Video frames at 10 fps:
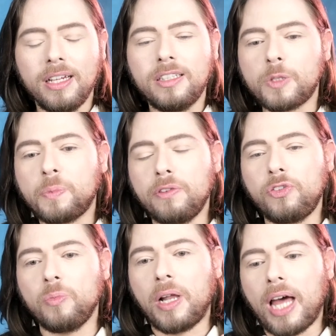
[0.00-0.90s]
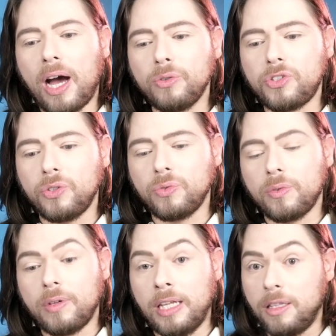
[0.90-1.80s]
this perfume allows you,
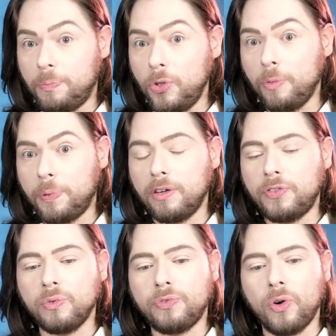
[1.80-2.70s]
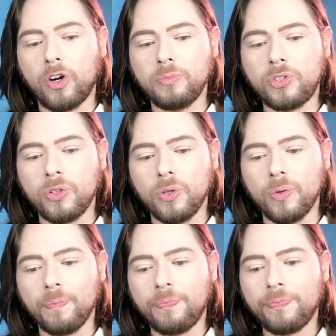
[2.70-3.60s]
in the pure perfume form, to